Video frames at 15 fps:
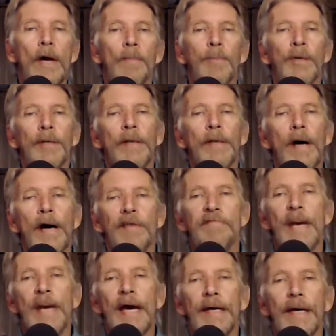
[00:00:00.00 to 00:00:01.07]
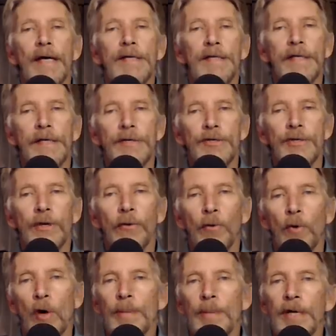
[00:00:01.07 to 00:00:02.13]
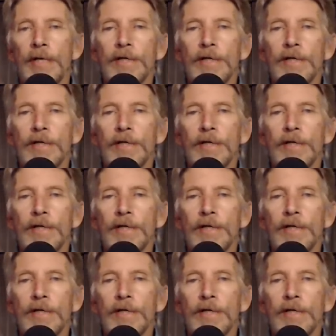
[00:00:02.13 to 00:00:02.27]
But a lot of bad ideas that grew up at a